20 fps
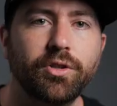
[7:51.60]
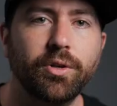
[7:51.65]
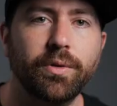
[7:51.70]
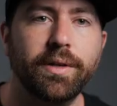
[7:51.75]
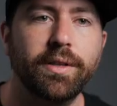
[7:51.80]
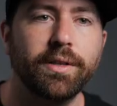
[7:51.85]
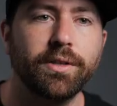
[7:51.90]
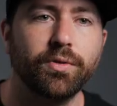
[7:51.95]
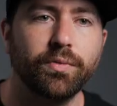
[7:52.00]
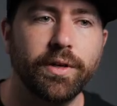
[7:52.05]

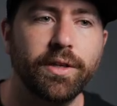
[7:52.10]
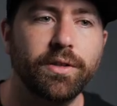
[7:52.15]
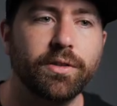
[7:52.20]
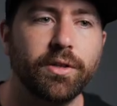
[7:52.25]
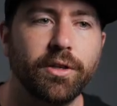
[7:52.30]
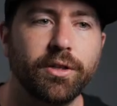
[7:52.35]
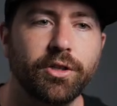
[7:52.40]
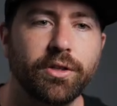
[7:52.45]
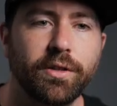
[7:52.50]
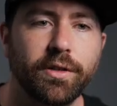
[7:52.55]
doing this
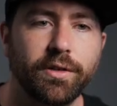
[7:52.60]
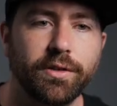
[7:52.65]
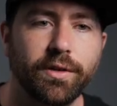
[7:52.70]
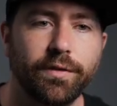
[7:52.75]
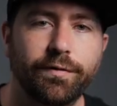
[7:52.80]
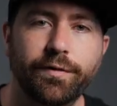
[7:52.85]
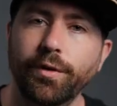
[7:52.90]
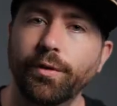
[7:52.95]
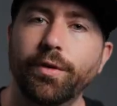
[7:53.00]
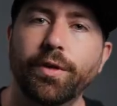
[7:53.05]
research, there's a
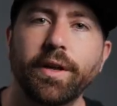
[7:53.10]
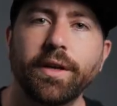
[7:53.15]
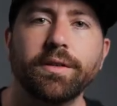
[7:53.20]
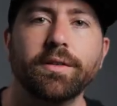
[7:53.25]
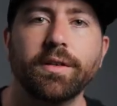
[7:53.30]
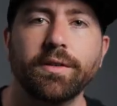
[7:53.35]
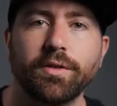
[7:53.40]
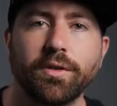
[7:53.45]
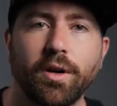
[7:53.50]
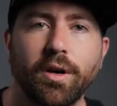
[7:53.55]
few things
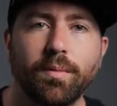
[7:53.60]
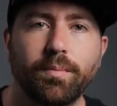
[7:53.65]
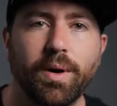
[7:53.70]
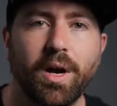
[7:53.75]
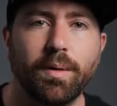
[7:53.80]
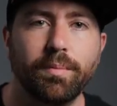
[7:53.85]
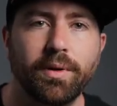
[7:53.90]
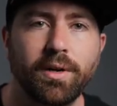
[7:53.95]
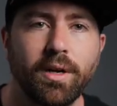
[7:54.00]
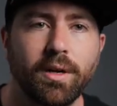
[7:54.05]
that started
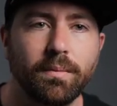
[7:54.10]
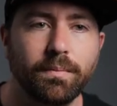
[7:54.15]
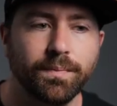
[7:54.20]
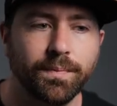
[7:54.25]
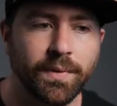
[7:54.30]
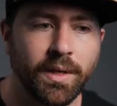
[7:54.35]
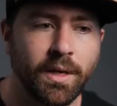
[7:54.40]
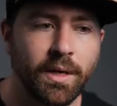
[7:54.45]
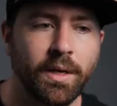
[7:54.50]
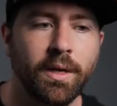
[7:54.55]
popping
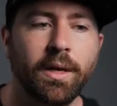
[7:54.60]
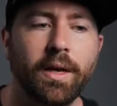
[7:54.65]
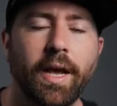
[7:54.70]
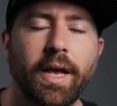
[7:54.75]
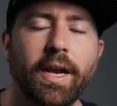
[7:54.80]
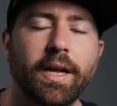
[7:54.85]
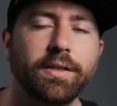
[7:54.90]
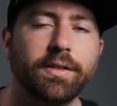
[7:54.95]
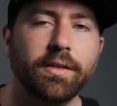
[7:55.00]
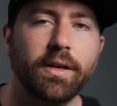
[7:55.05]
up.
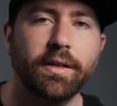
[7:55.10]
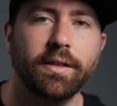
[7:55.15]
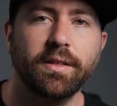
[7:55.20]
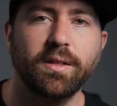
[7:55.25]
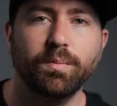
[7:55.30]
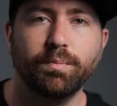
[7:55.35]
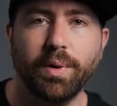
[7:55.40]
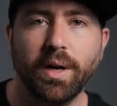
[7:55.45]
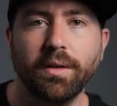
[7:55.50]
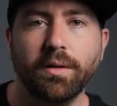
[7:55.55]
And I saw
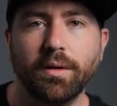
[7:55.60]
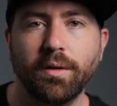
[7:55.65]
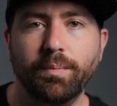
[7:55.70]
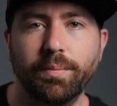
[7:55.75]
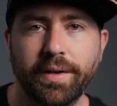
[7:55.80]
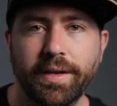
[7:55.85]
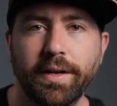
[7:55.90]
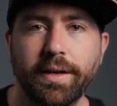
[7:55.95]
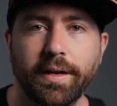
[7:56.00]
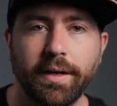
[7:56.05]
this Butler
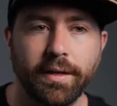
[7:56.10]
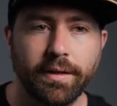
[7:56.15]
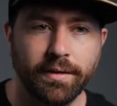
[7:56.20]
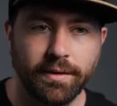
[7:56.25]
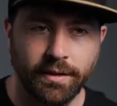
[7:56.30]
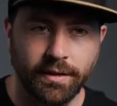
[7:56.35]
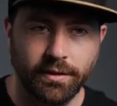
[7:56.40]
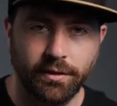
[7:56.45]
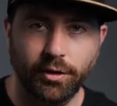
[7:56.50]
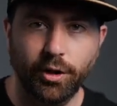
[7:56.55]
Peak
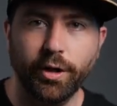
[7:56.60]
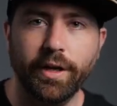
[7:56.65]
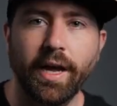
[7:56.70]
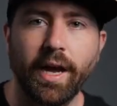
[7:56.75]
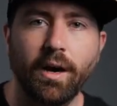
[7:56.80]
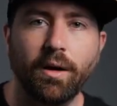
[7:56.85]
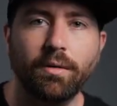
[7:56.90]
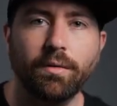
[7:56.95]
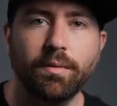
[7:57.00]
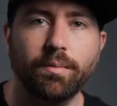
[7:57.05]

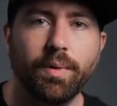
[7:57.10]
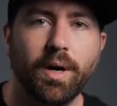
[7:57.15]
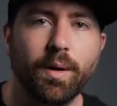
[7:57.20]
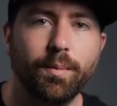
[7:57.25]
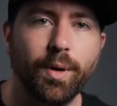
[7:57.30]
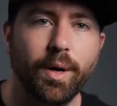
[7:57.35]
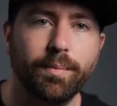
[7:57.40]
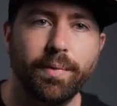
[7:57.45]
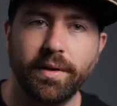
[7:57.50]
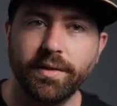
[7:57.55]
lookout
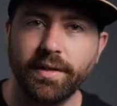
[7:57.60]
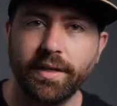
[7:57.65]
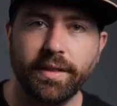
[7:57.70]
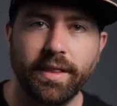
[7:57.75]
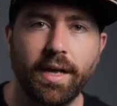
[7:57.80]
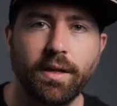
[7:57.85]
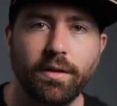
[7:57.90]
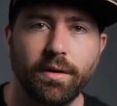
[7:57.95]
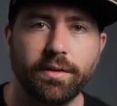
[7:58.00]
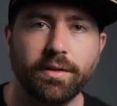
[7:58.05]
pop up. I was like,
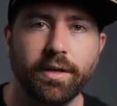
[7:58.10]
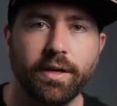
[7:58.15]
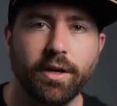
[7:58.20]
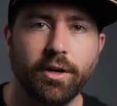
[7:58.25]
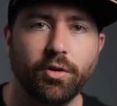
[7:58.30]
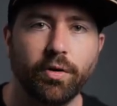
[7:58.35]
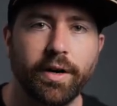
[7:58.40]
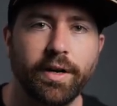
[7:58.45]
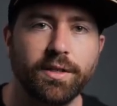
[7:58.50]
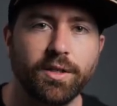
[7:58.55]
that looks like a
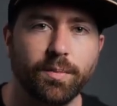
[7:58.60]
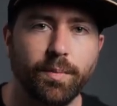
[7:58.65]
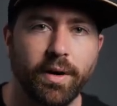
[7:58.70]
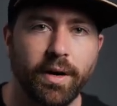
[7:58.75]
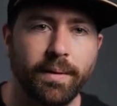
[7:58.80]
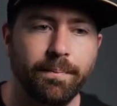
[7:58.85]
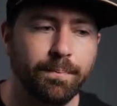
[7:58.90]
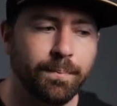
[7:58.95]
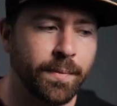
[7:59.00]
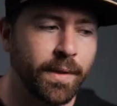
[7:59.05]
great
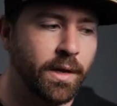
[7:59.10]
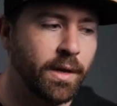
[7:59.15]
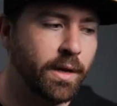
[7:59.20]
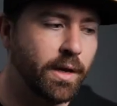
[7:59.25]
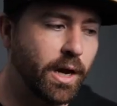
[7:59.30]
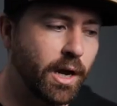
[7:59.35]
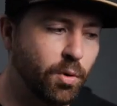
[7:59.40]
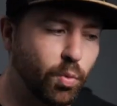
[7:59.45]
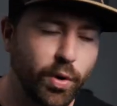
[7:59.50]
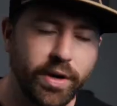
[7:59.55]
spot.
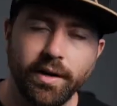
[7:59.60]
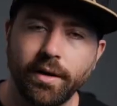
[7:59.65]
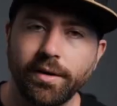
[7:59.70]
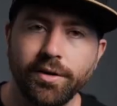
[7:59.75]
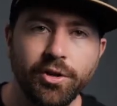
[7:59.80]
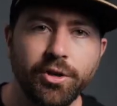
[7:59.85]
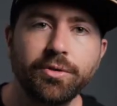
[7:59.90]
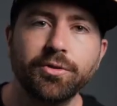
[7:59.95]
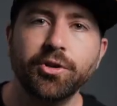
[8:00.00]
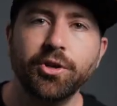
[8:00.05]
I went on
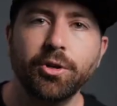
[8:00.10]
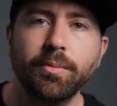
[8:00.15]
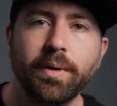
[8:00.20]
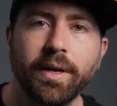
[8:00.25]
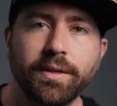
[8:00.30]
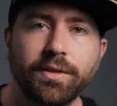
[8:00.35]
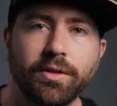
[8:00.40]
YouTube, I